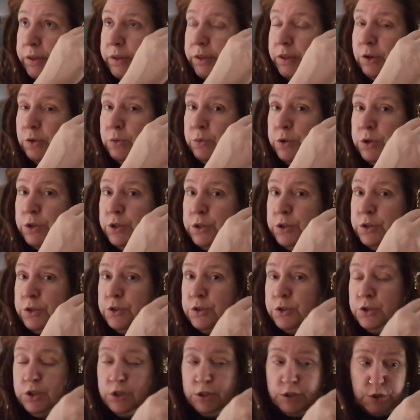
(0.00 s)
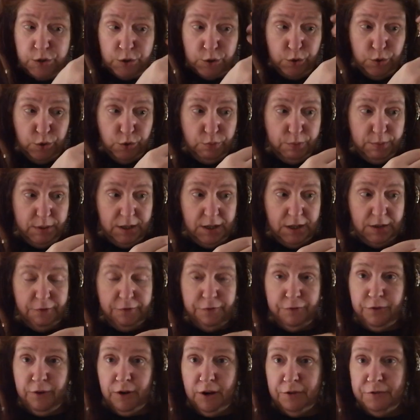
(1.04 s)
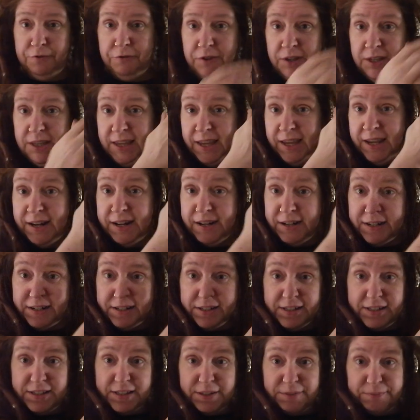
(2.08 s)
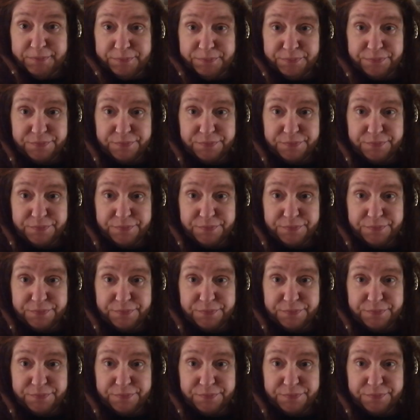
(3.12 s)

there were just too many fluffy hairs.